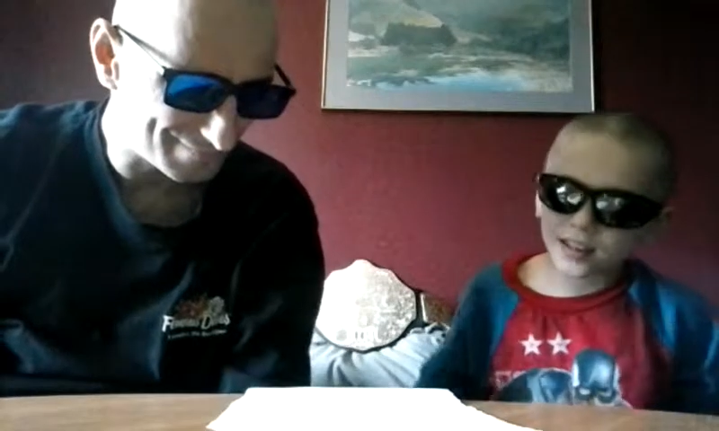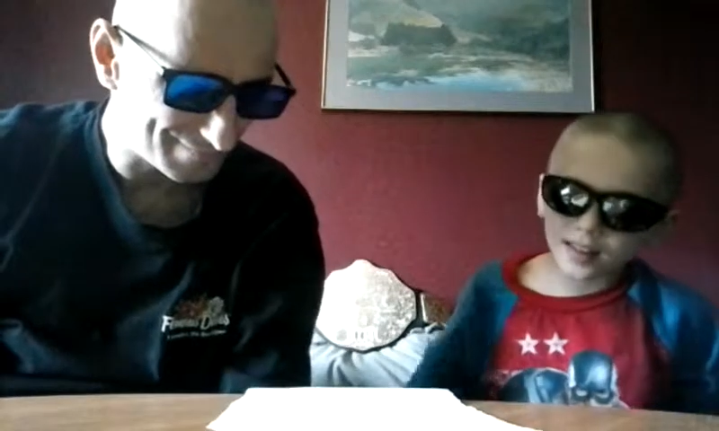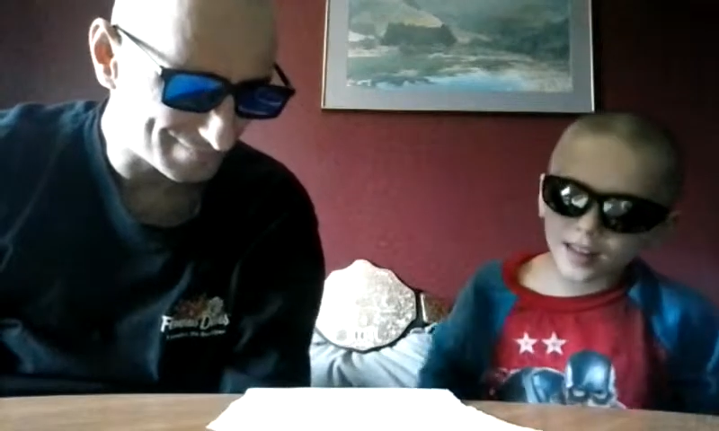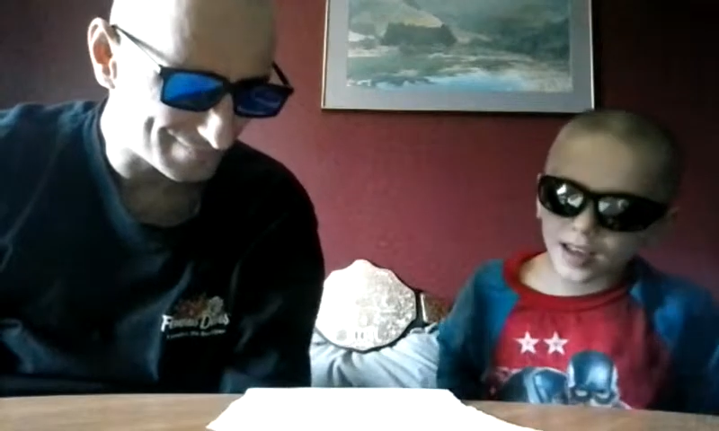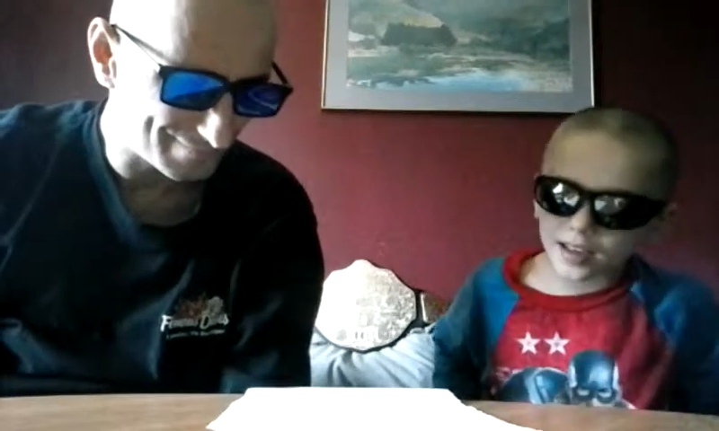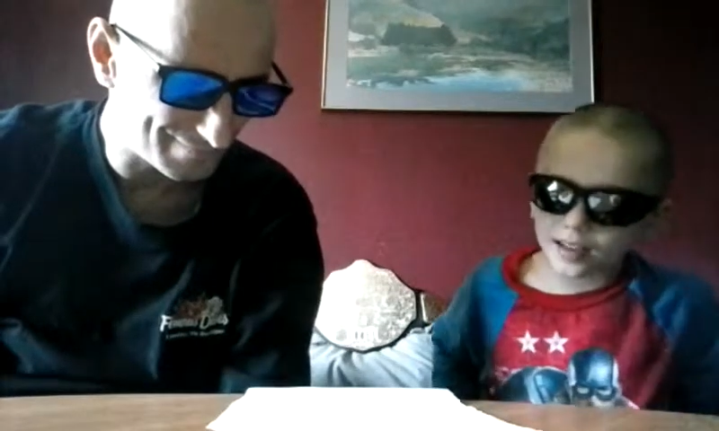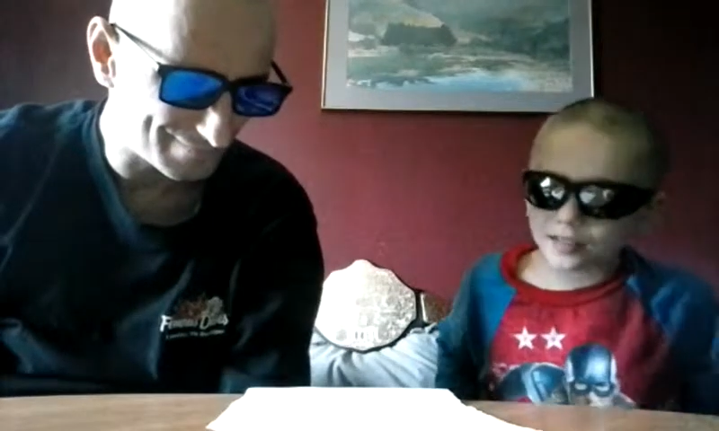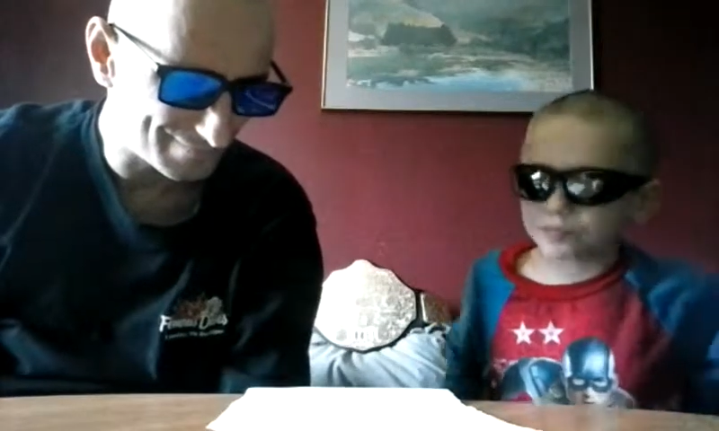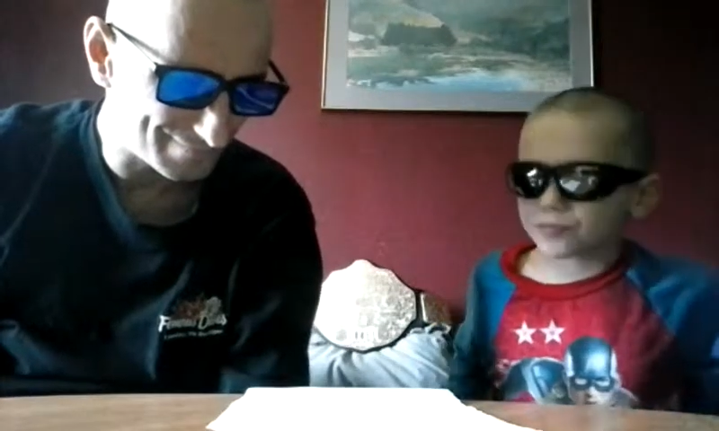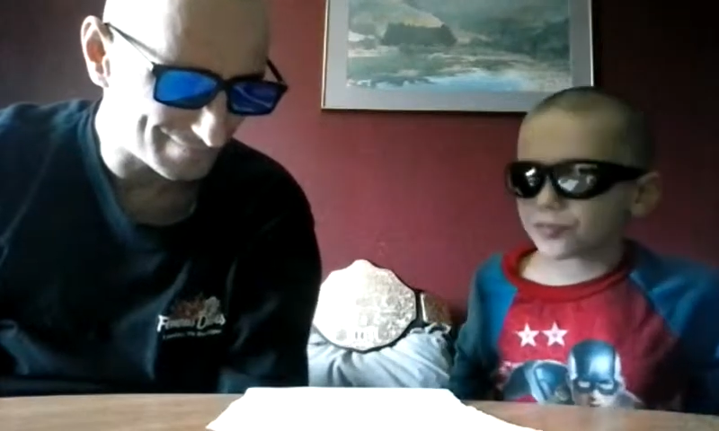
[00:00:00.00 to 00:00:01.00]
in like
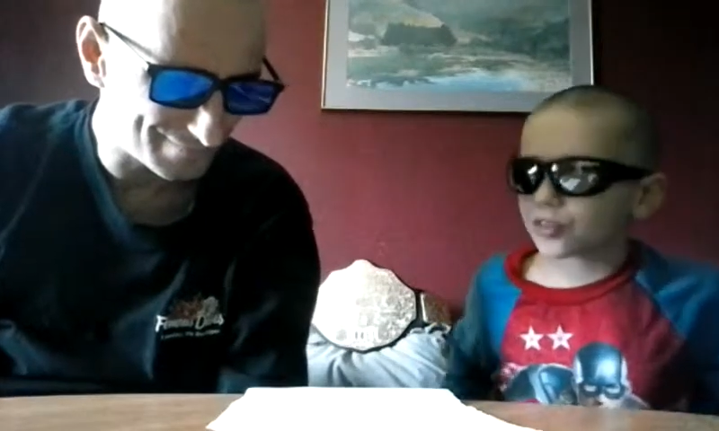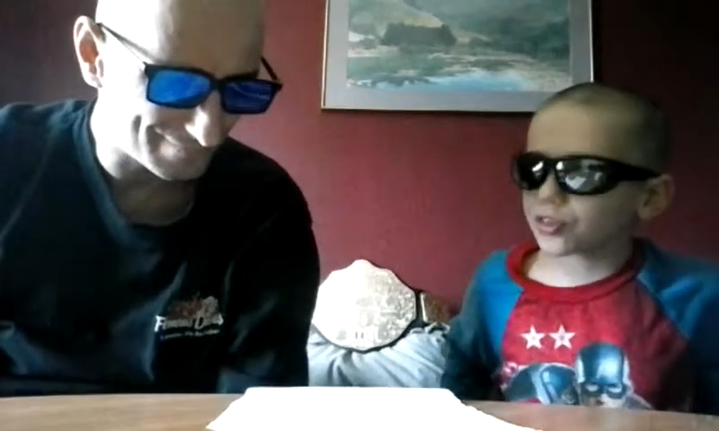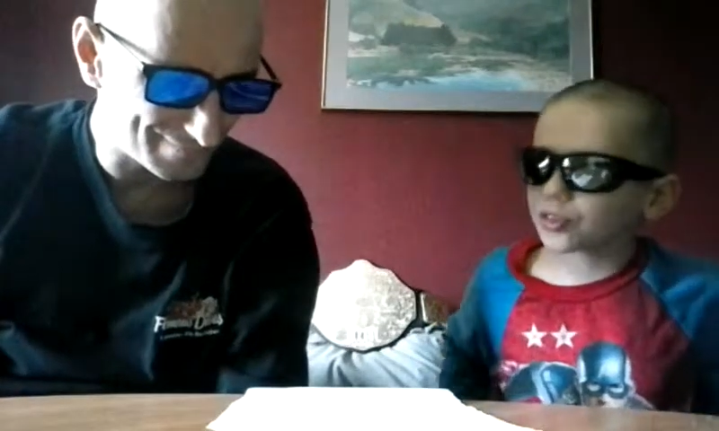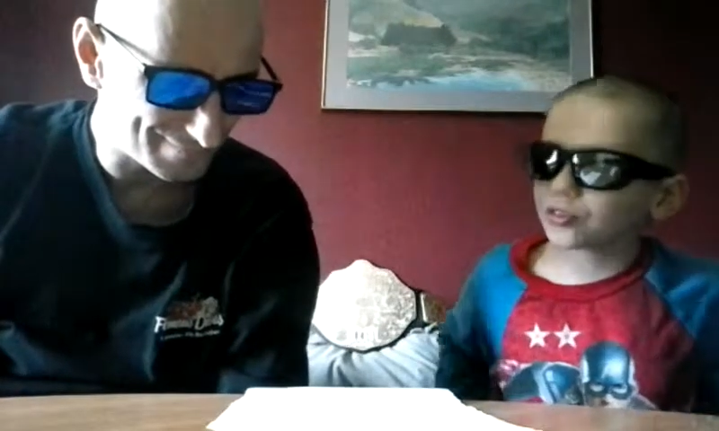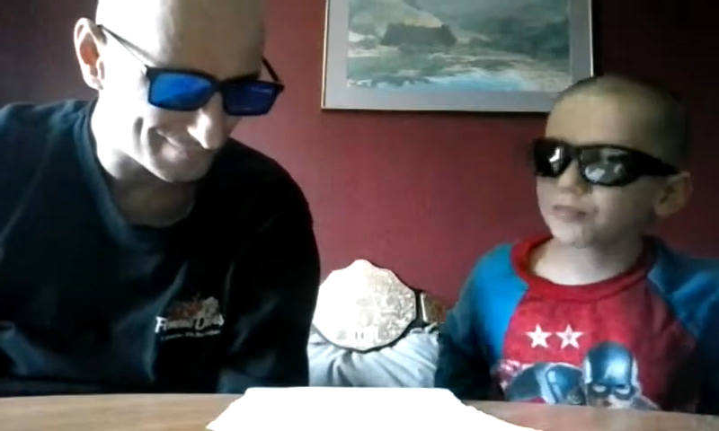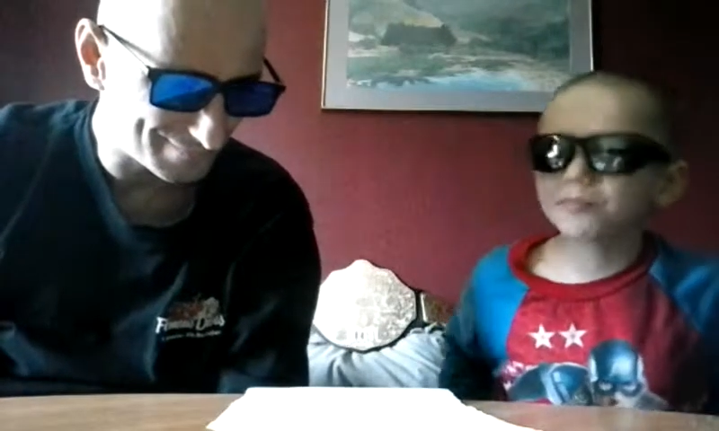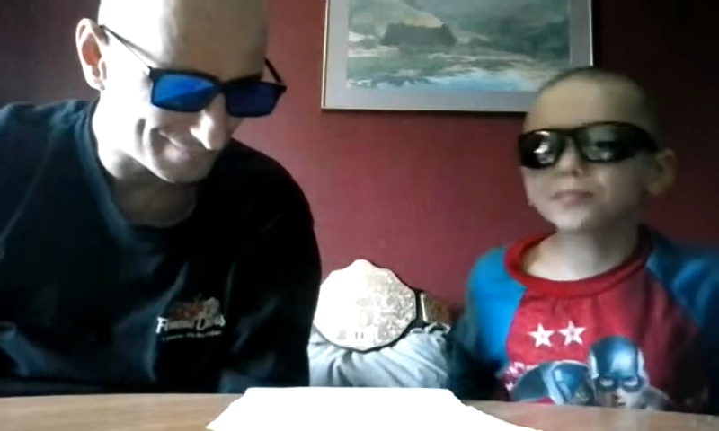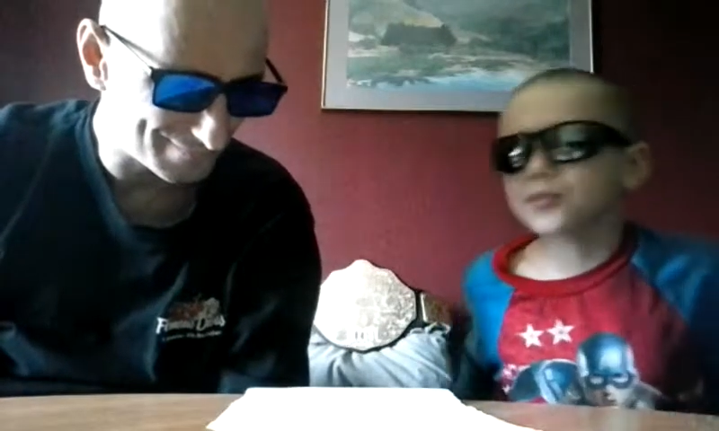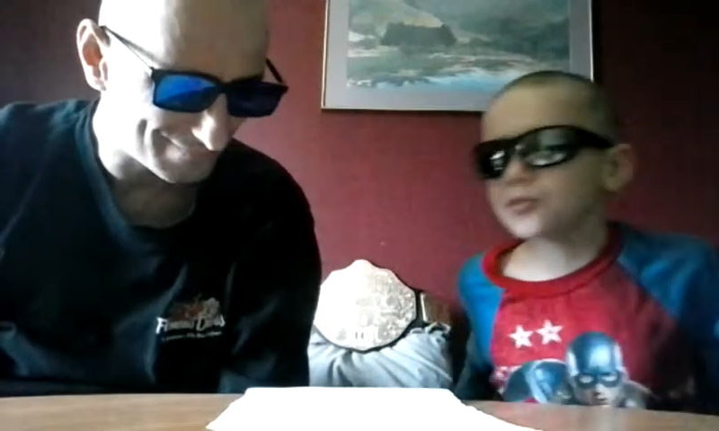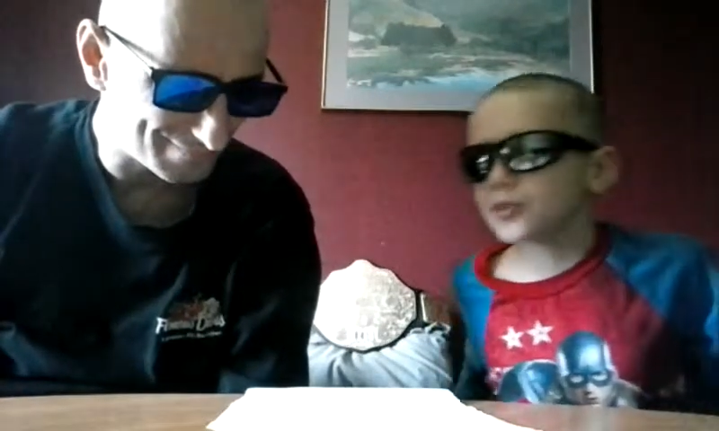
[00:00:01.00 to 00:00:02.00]

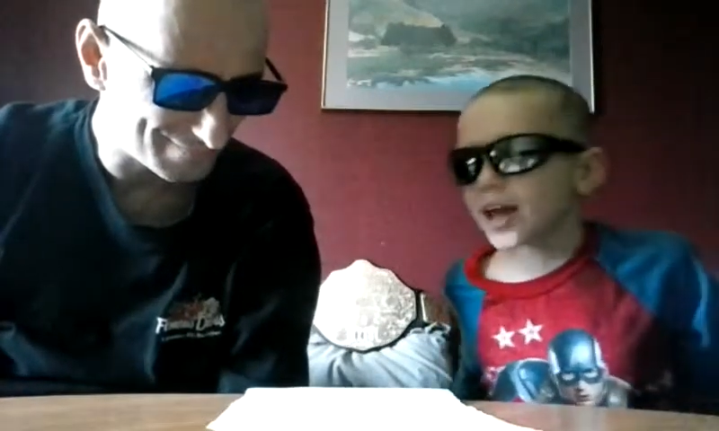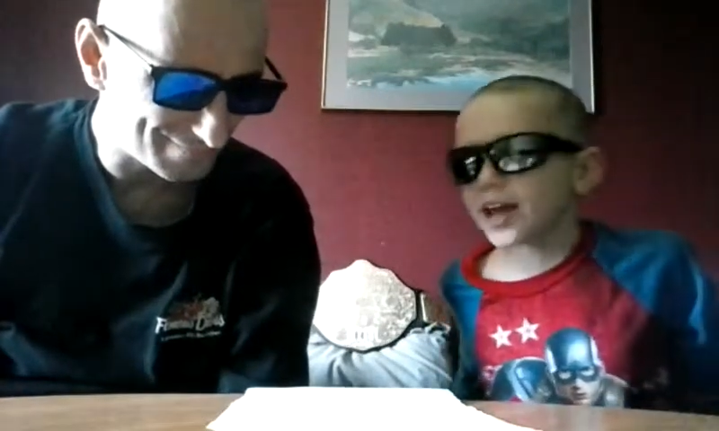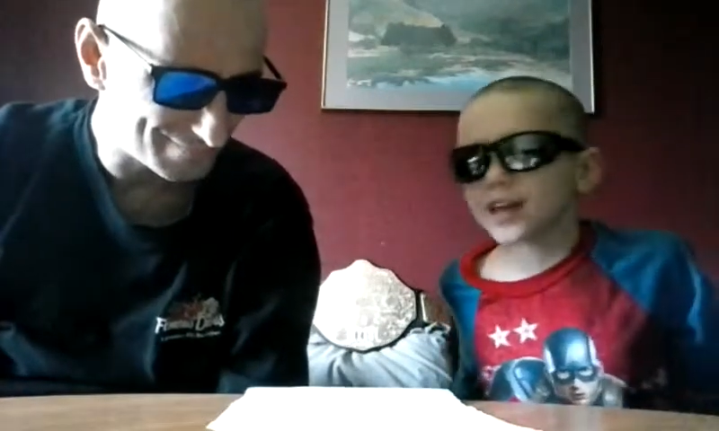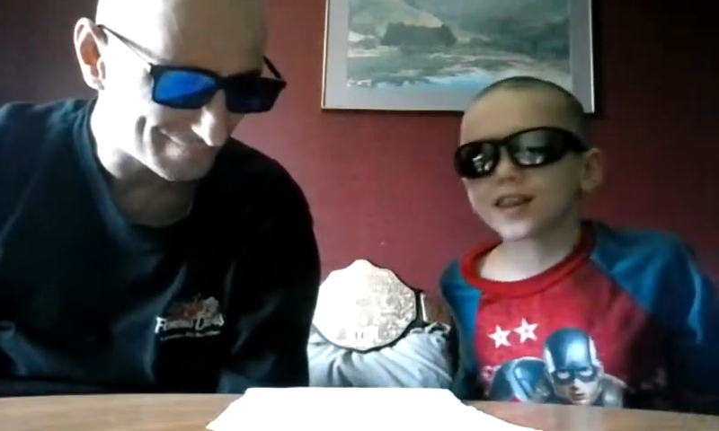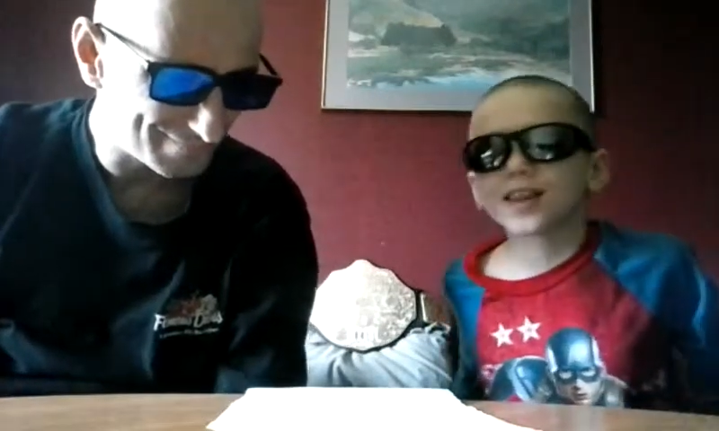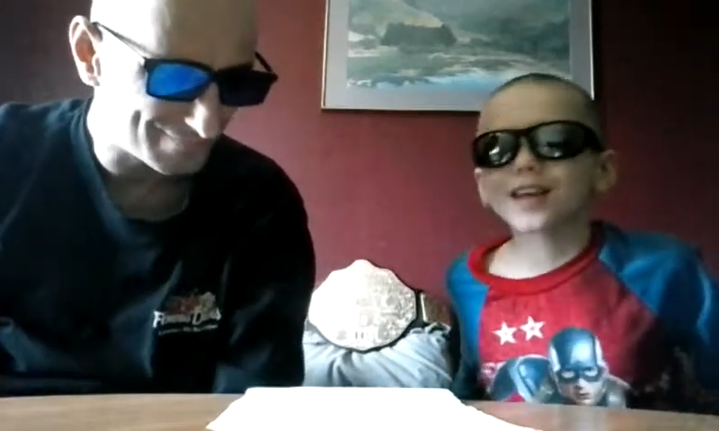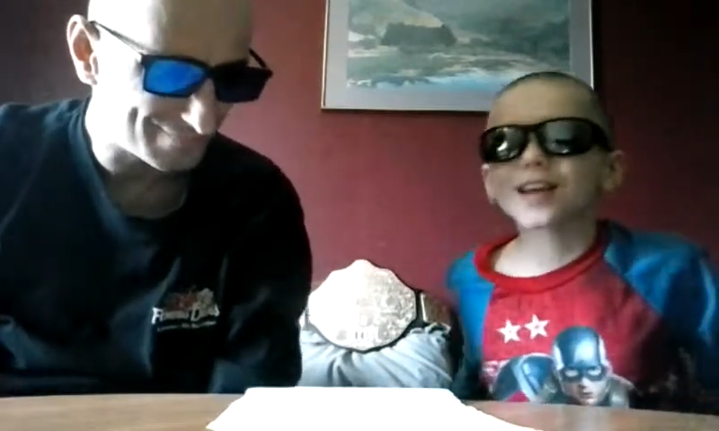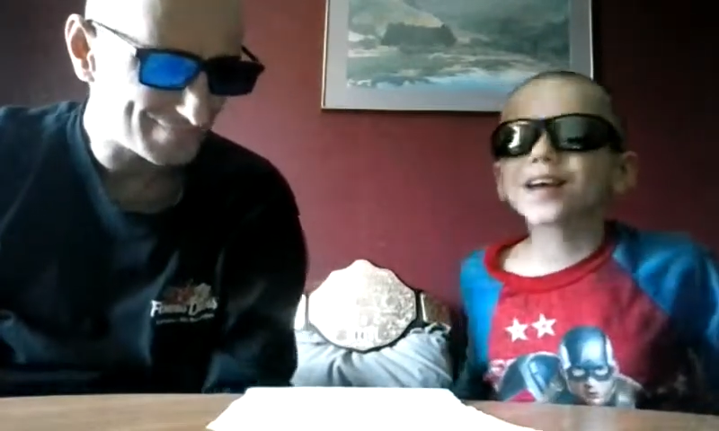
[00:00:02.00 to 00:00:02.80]
2 days.